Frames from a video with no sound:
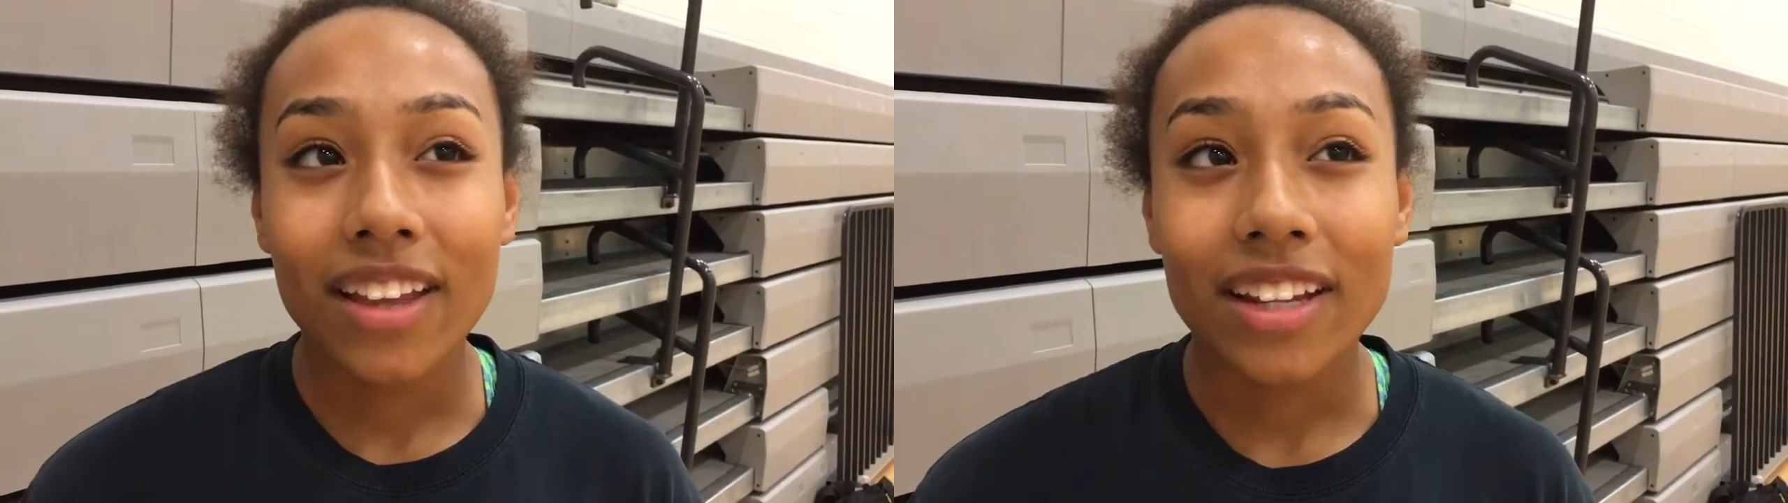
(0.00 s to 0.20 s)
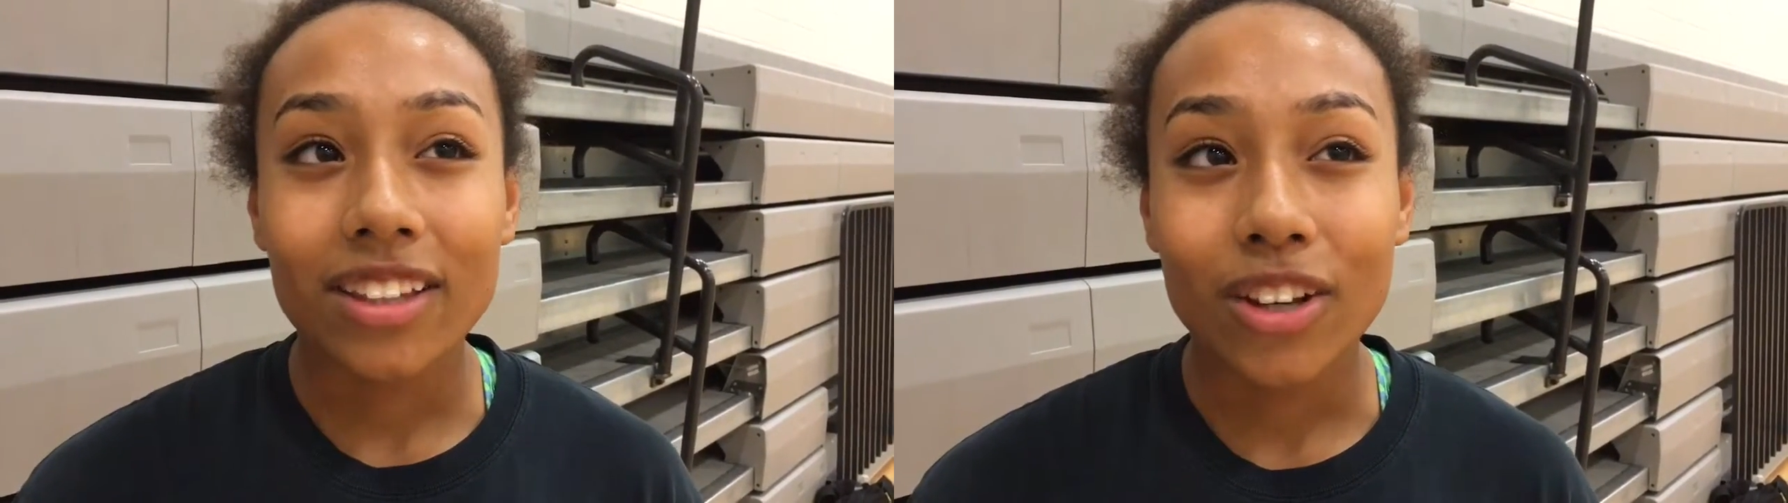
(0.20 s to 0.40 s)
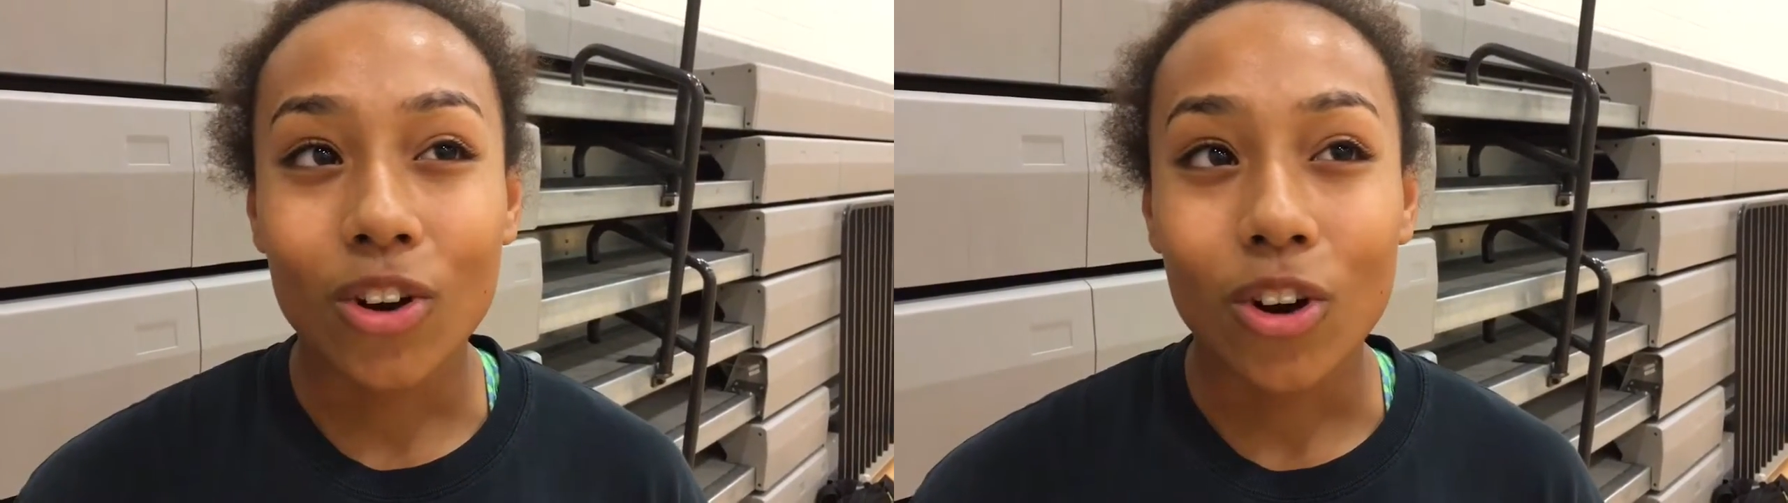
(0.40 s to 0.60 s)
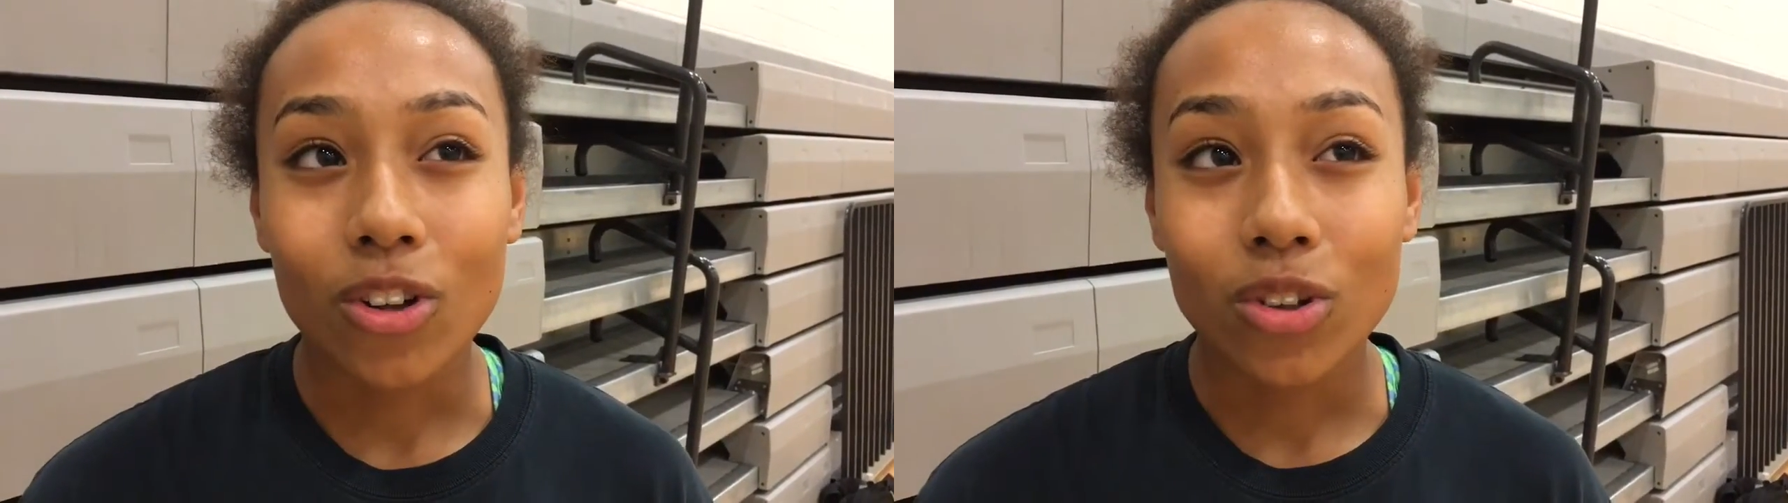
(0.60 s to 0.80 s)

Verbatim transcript: like the girl,